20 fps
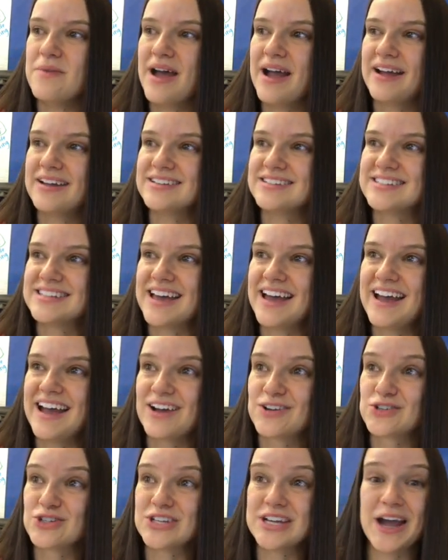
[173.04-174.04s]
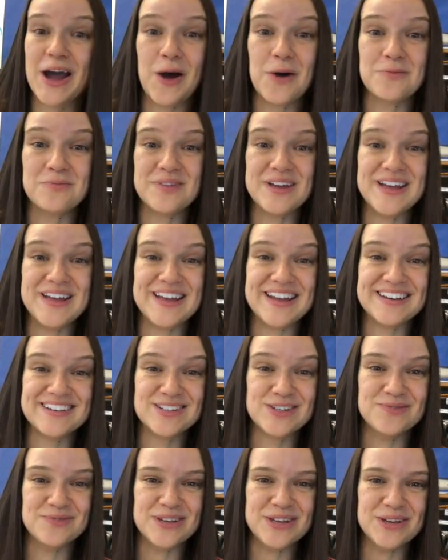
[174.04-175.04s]
has actually helped me
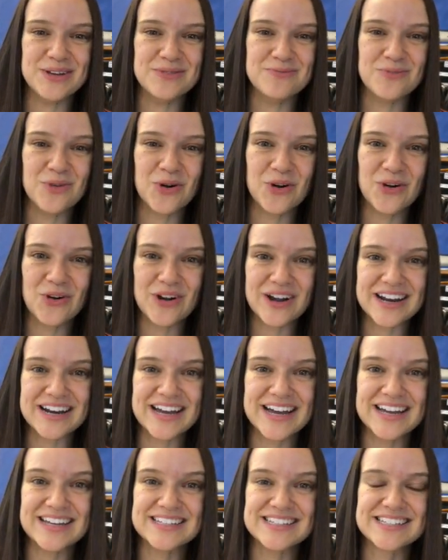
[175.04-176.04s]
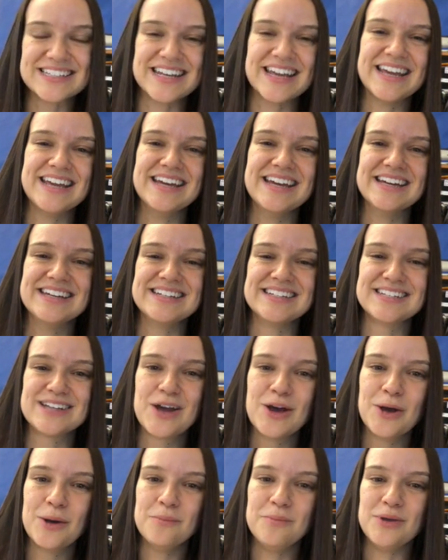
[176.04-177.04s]
to be more organized and
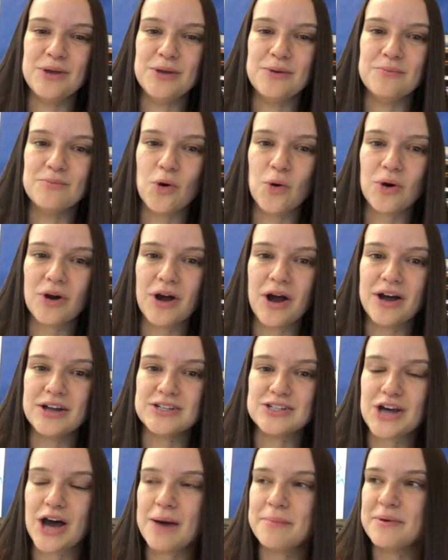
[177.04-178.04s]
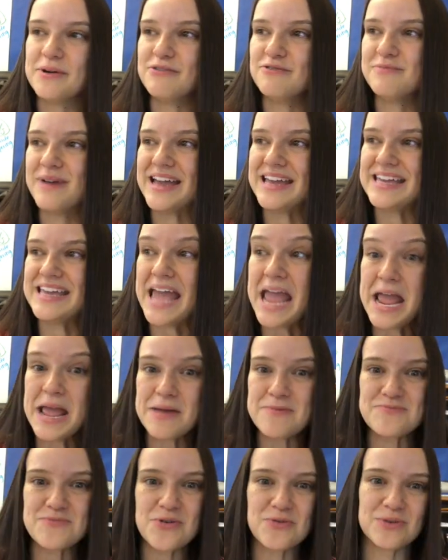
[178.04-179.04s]
be more on top of my
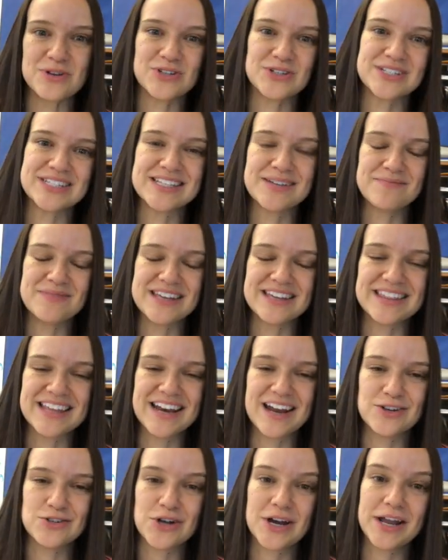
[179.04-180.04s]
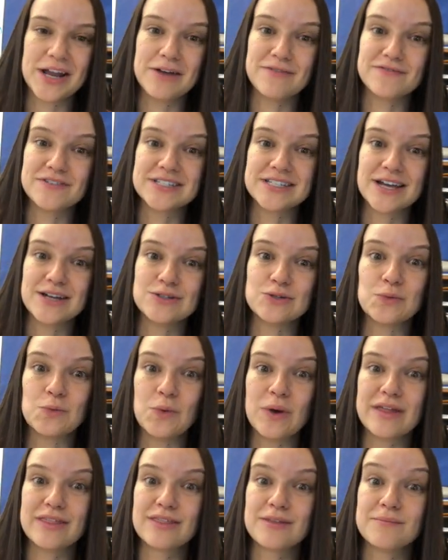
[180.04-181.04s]
game, which is something that I try to emphasize
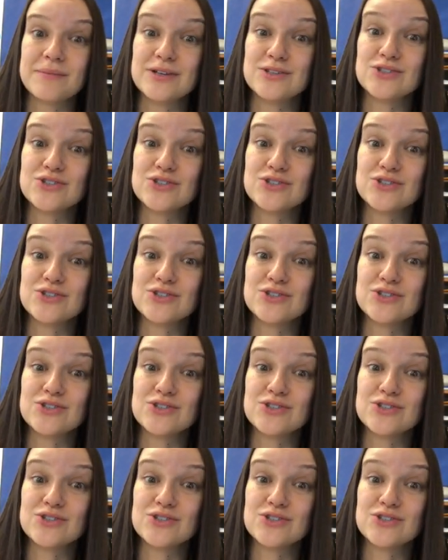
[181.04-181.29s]
with my